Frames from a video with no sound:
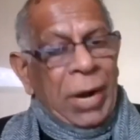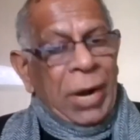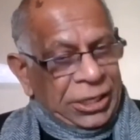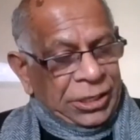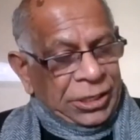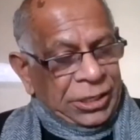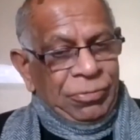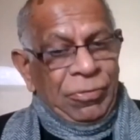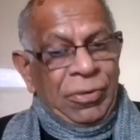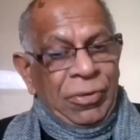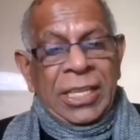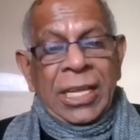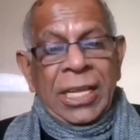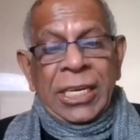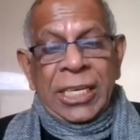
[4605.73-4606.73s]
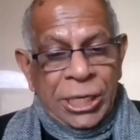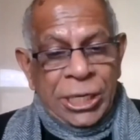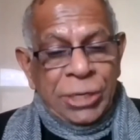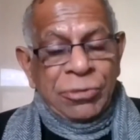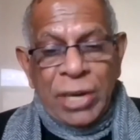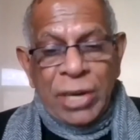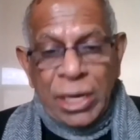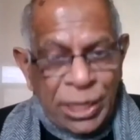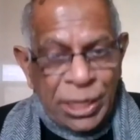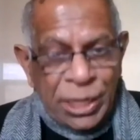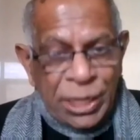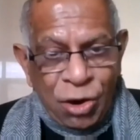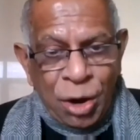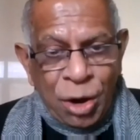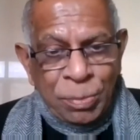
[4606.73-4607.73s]
But whether it will be
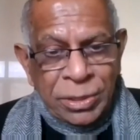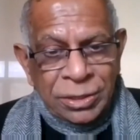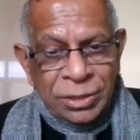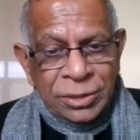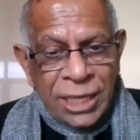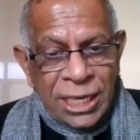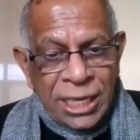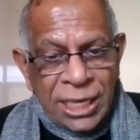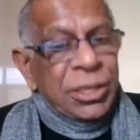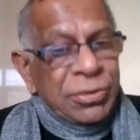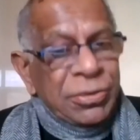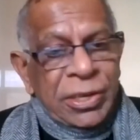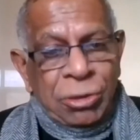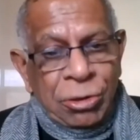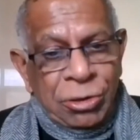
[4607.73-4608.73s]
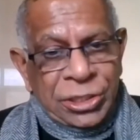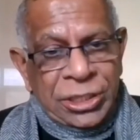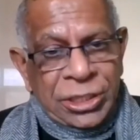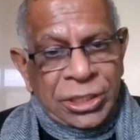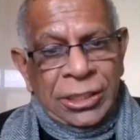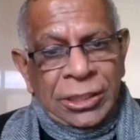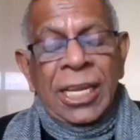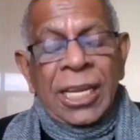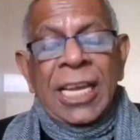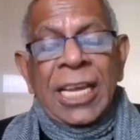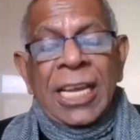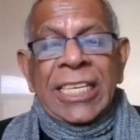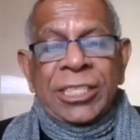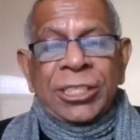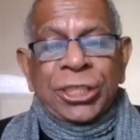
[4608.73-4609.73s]
reformed, that's a different question.
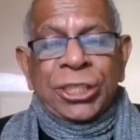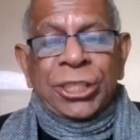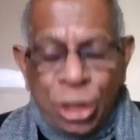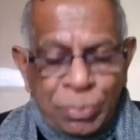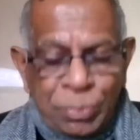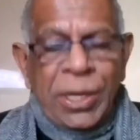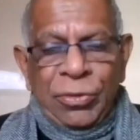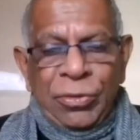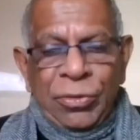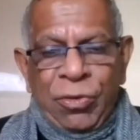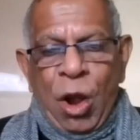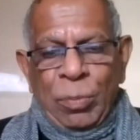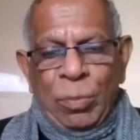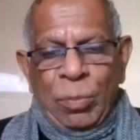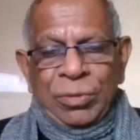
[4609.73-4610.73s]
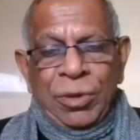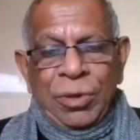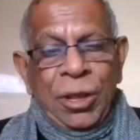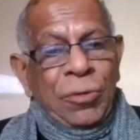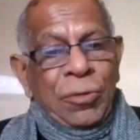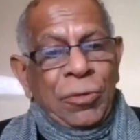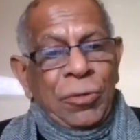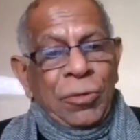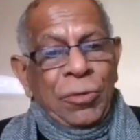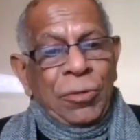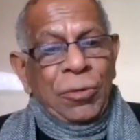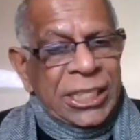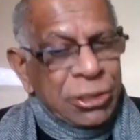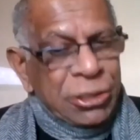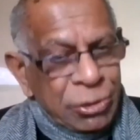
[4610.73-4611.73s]
It should be reformed.
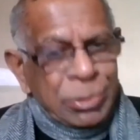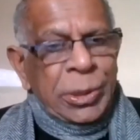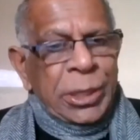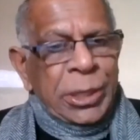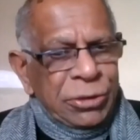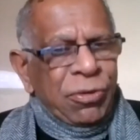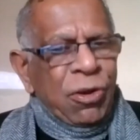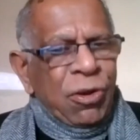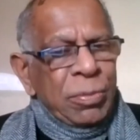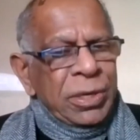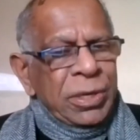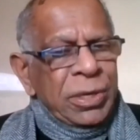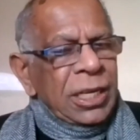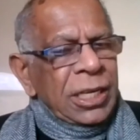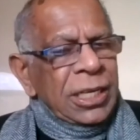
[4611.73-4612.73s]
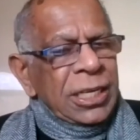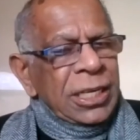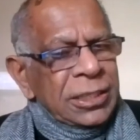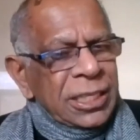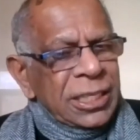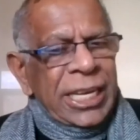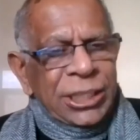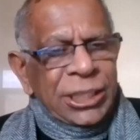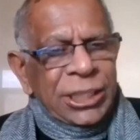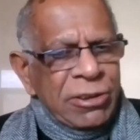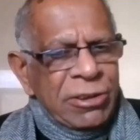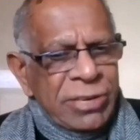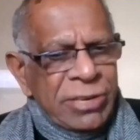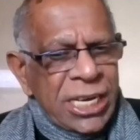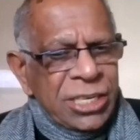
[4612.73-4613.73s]
Whether it will be reformed in the next
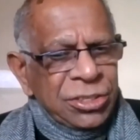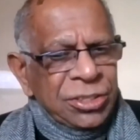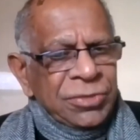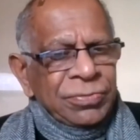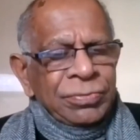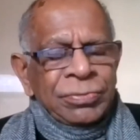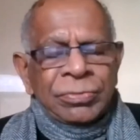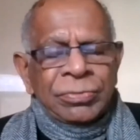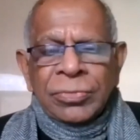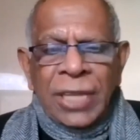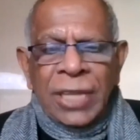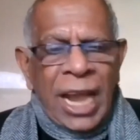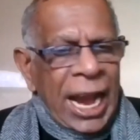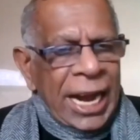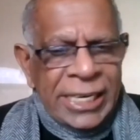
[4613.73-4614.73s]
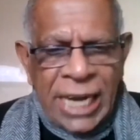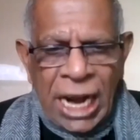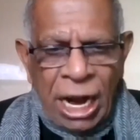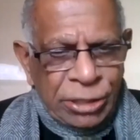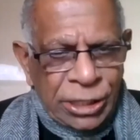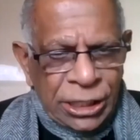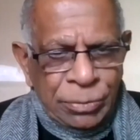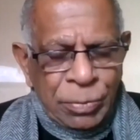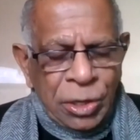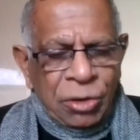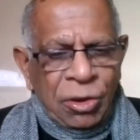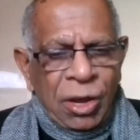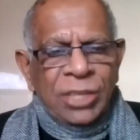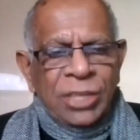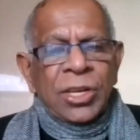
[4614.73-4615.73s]
5 years, I doubt it,
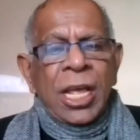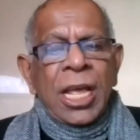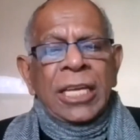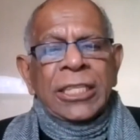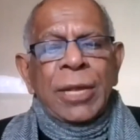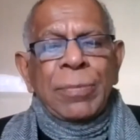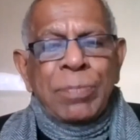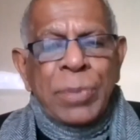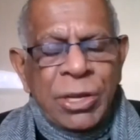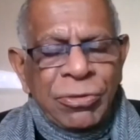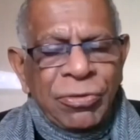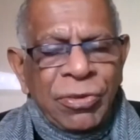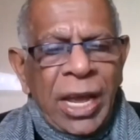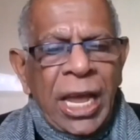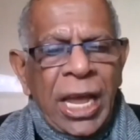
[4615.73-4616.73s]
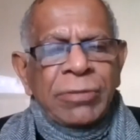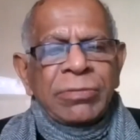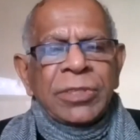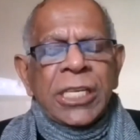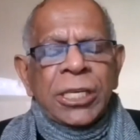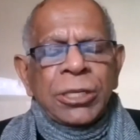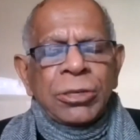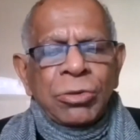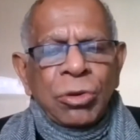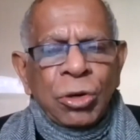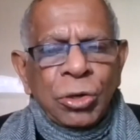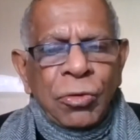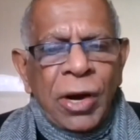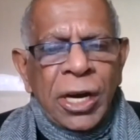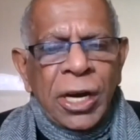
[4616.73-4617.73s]
because the P5, they do
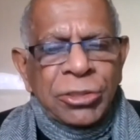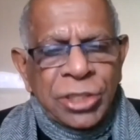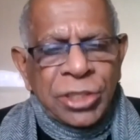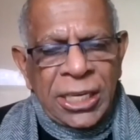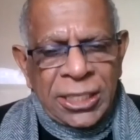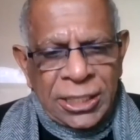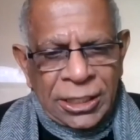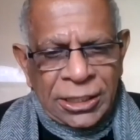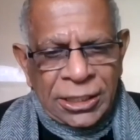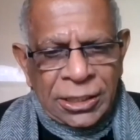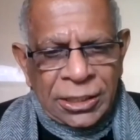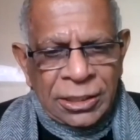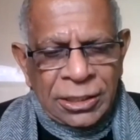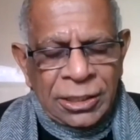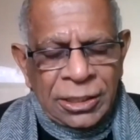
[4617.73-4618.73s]
not want to change it.